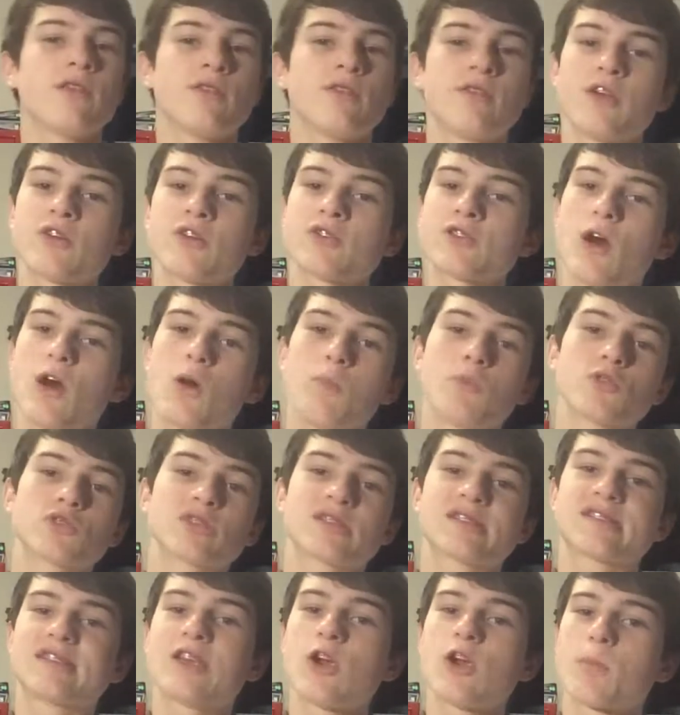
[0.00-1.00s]
There's almost
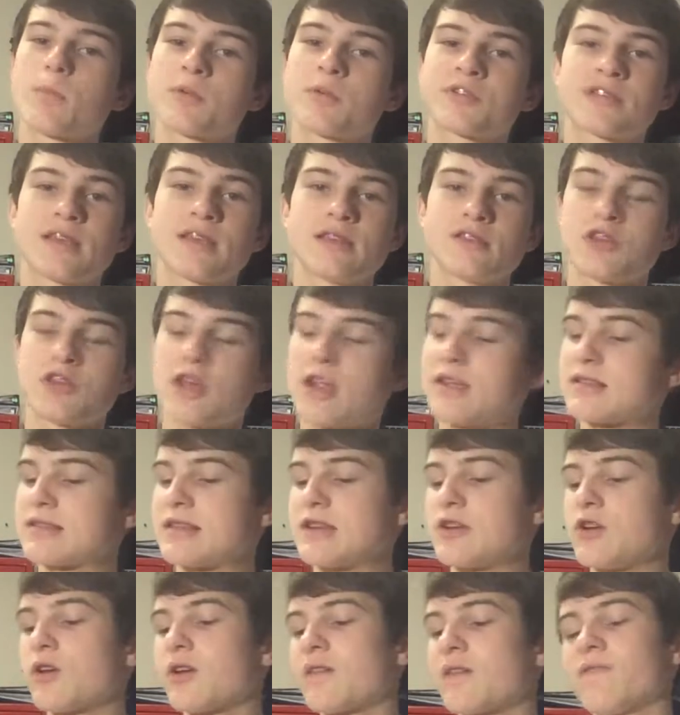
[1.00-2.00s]
a 0% chance
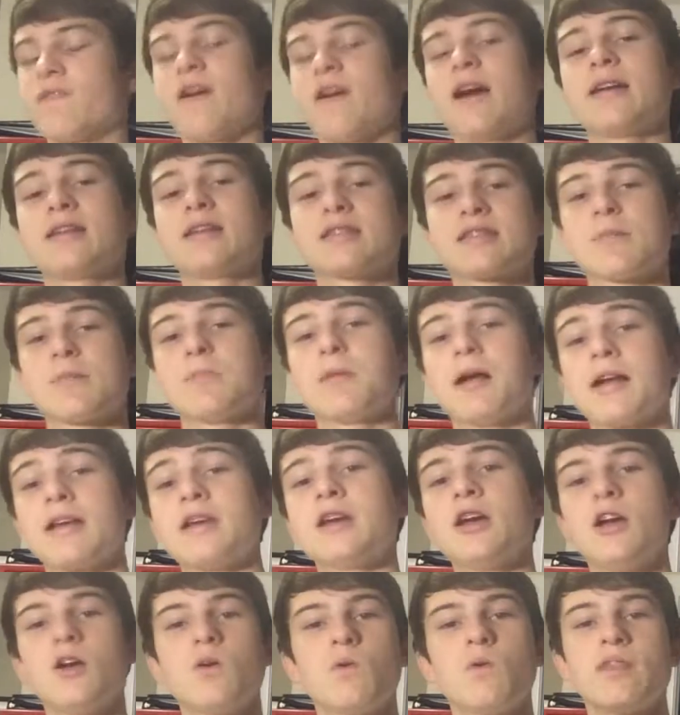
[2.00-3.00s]
that you're going to find
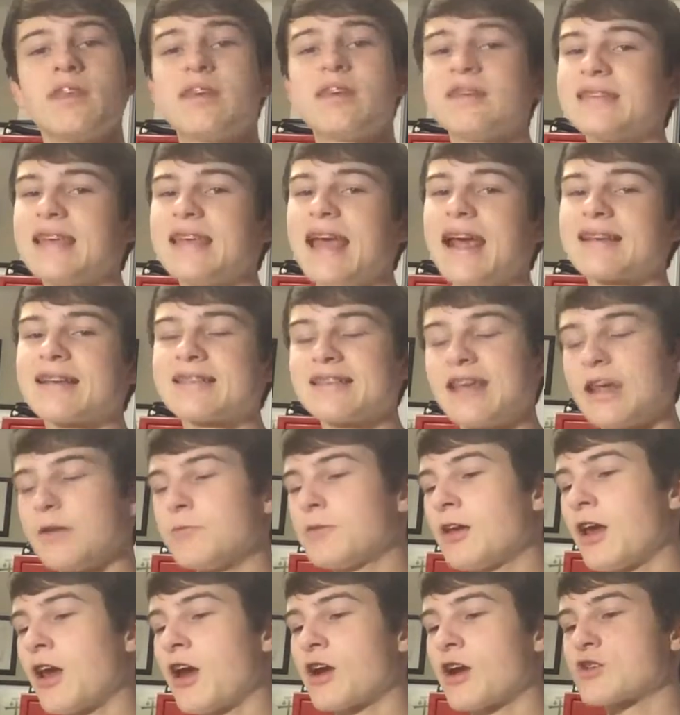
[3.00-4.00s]
somebody with the exact
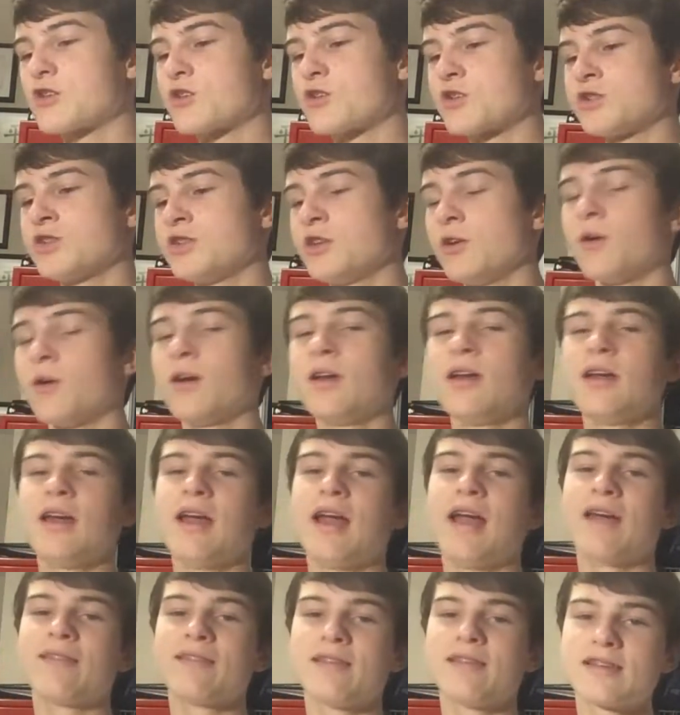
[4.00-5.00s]
same character as you,
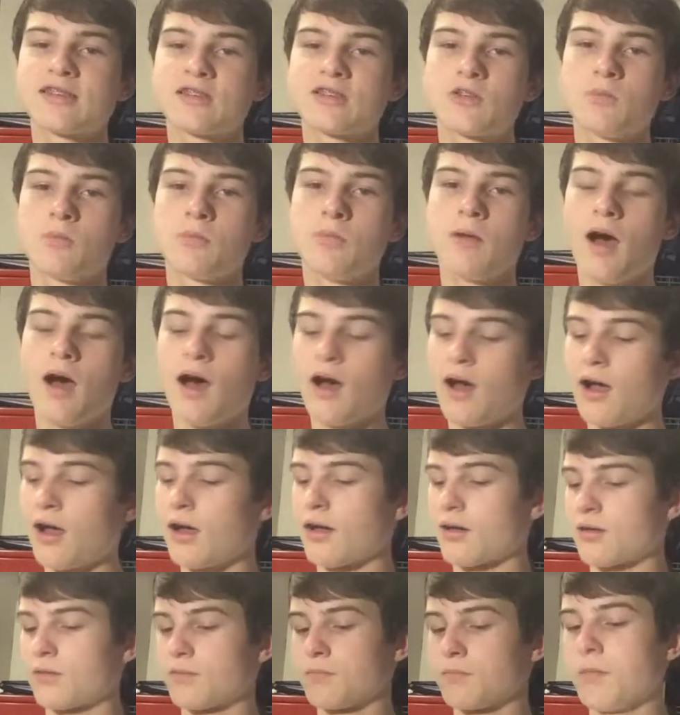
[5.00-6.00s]
unless you
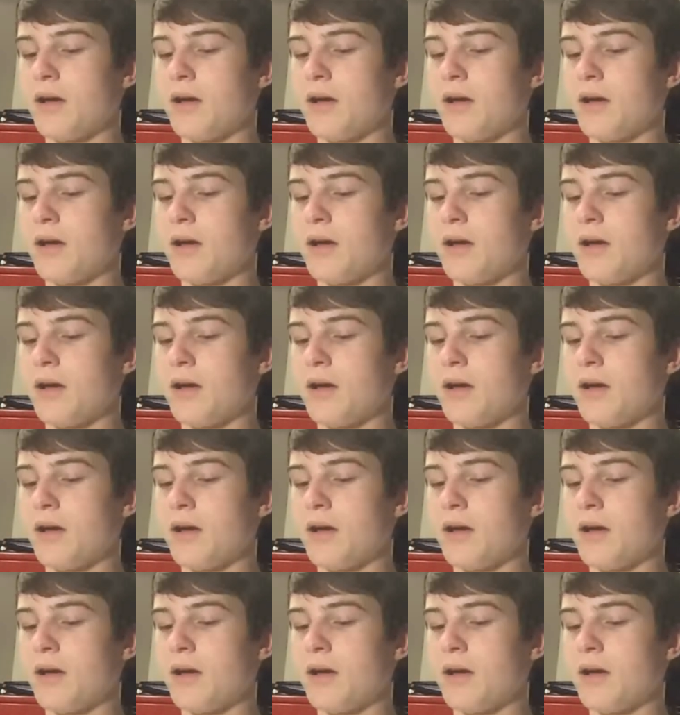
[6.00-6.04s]
but